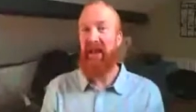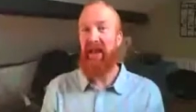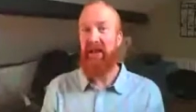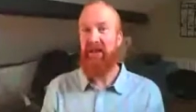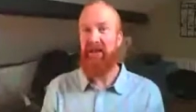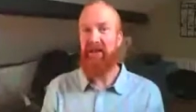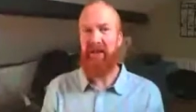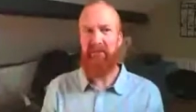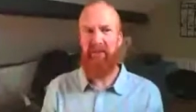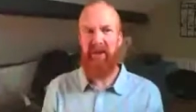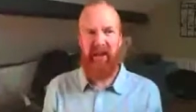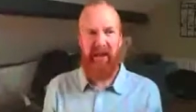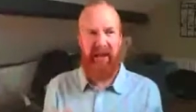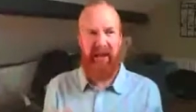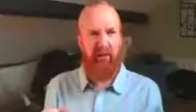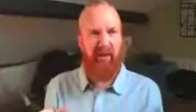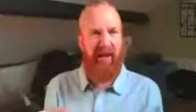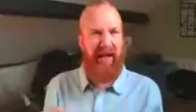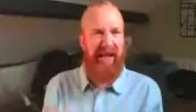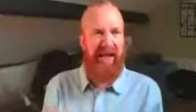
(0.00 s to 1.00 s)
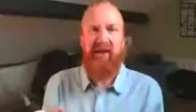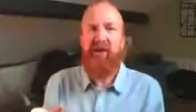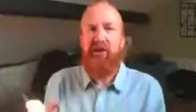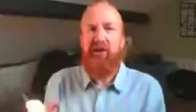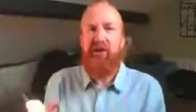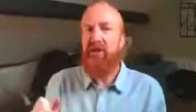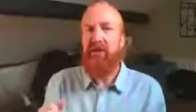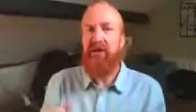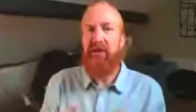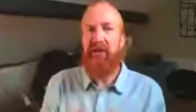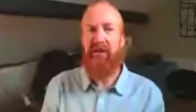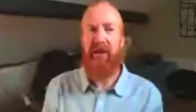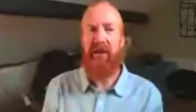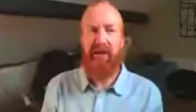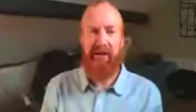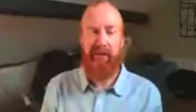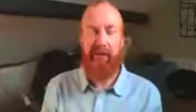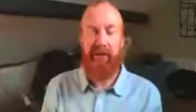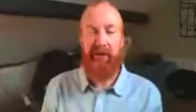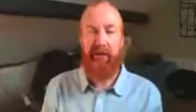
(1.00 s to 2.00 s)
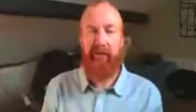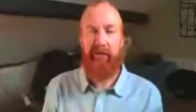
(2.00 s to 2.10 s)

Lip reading: some little itch, some little